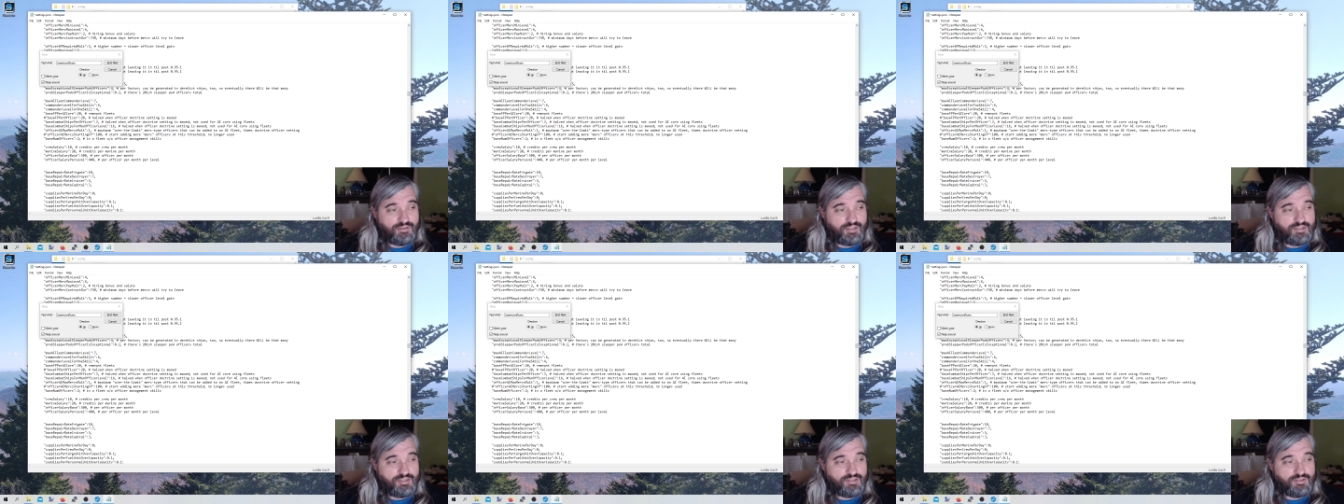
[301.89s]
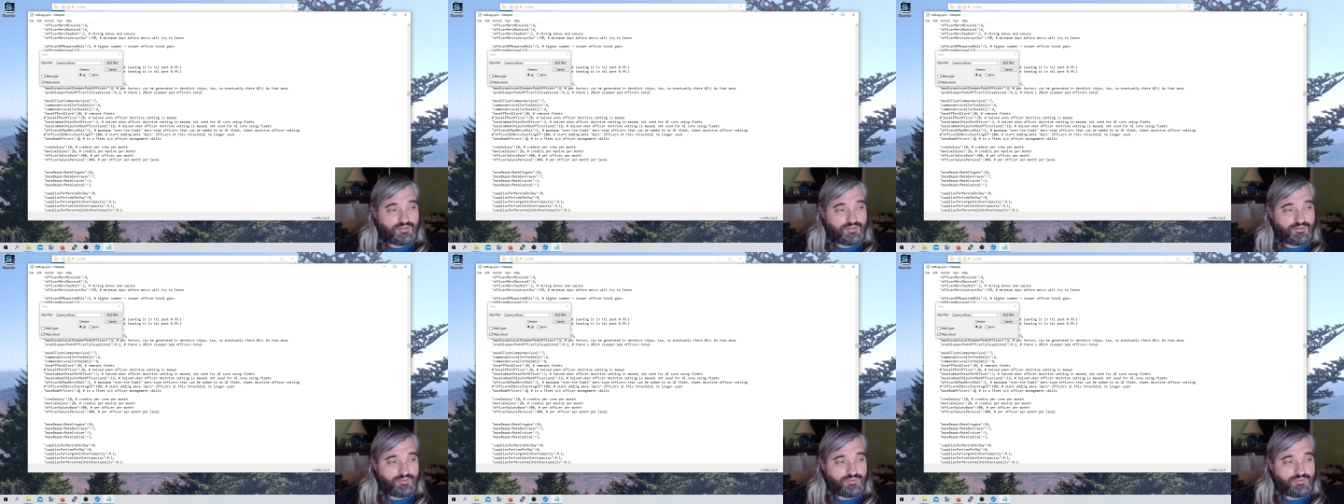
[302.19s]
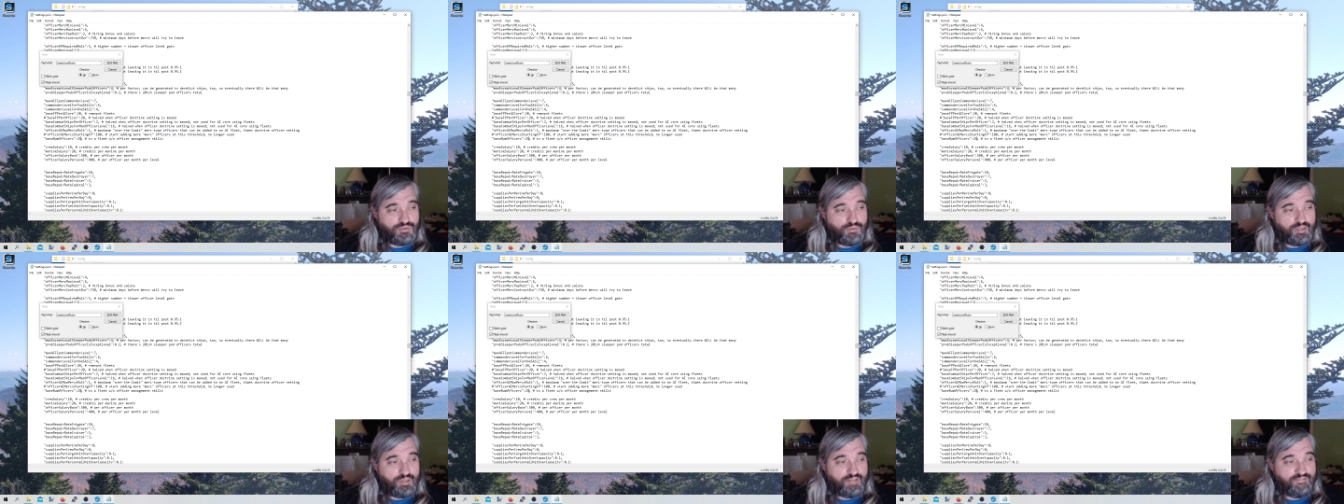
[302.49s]
Let's do
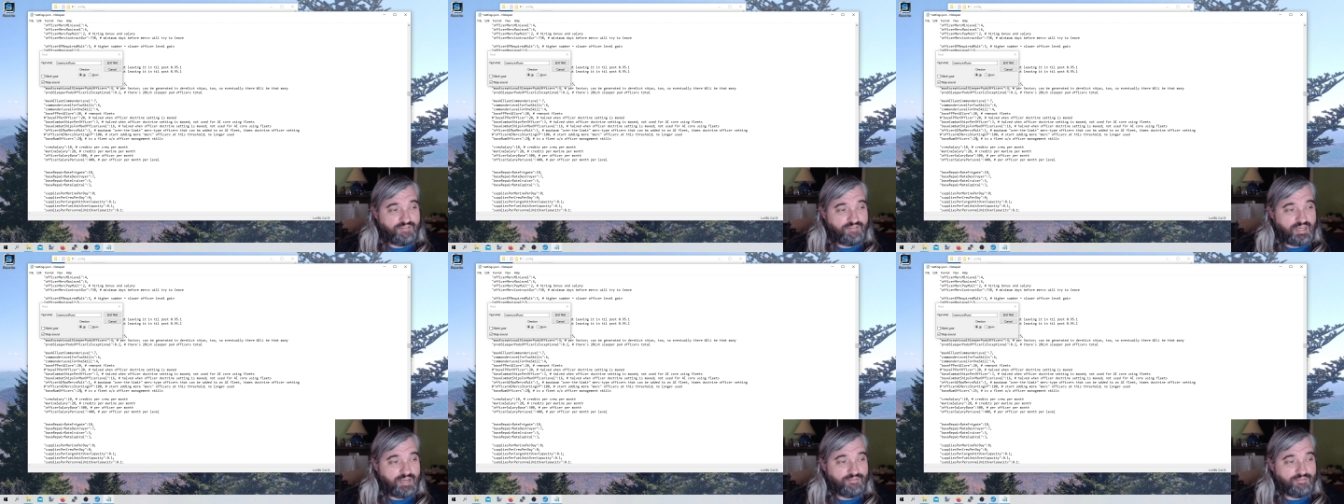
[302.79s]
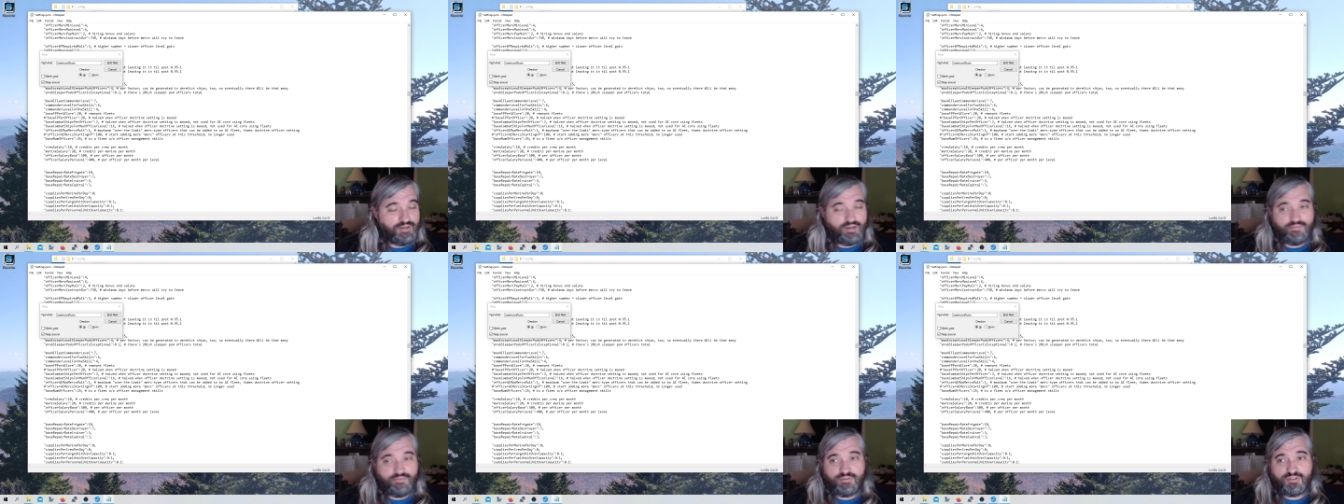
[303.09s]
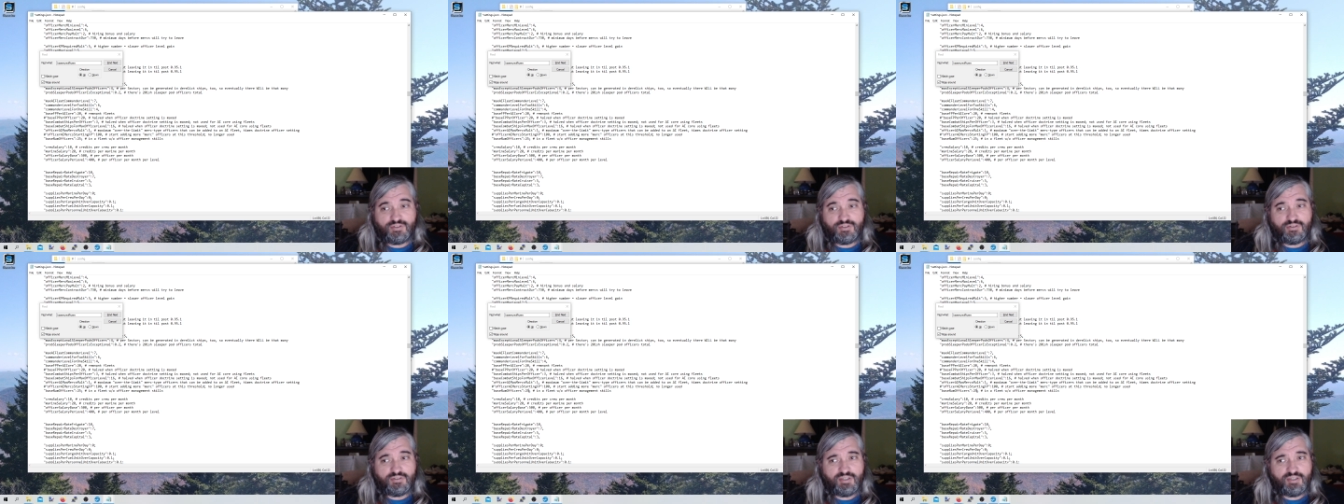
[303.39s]
twenty-five officers.